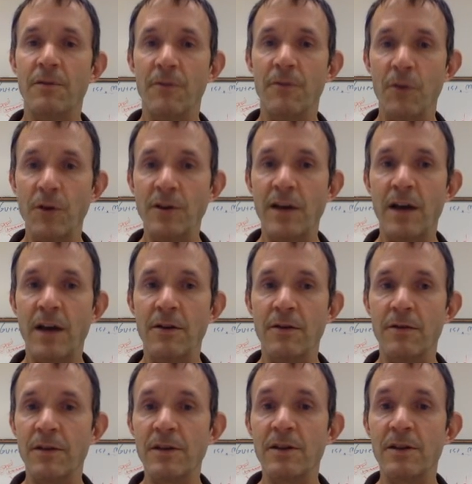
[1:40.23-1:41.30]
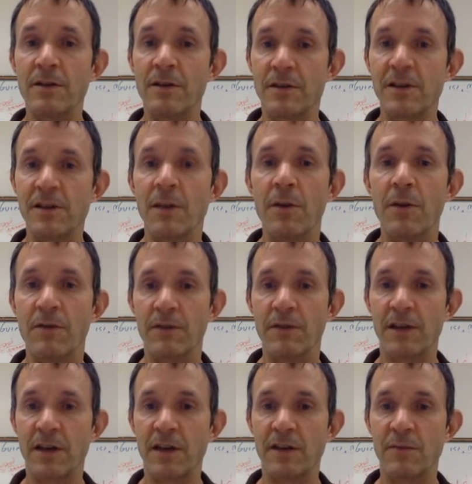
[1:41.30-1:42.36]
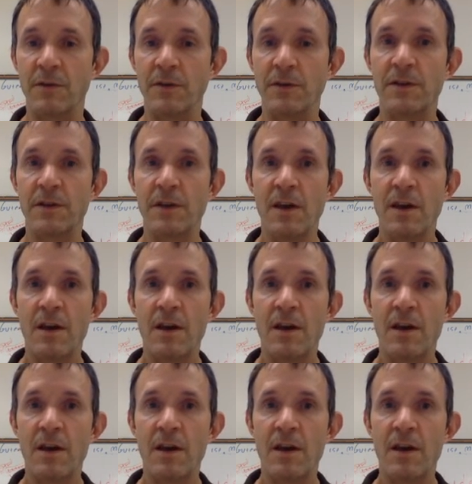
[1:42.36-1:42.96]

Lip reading: if we look down here, these are the summative assessments.